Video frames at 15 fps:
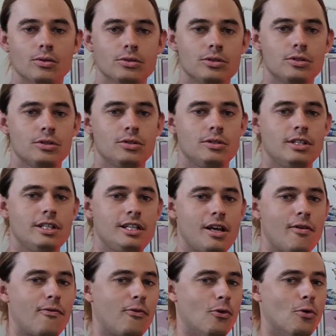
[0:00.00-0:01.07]
on to
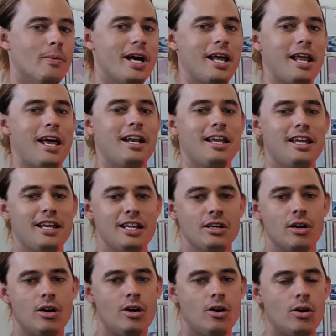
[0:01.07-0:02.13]
the format at hand,
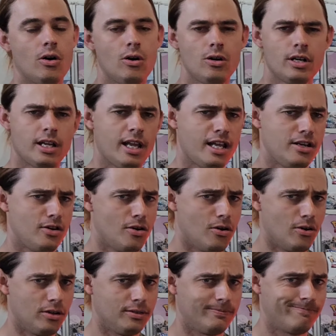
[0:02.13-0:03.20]
hot and
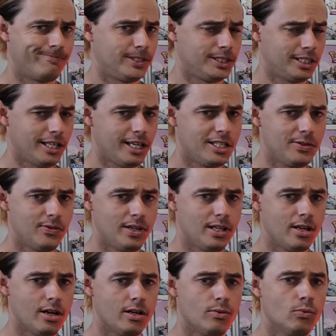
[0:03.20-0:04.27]
not for today's
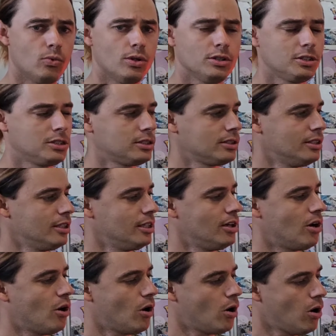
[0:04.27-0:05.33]
video. What's
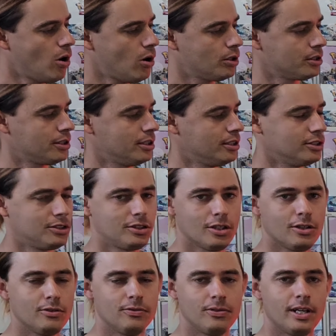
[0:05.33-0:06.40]
hot
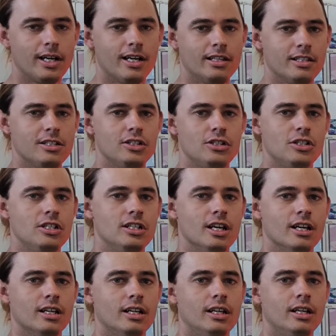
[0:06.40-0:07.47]
so far this
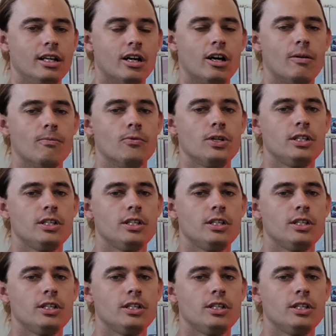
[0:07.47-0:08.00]
year? I'm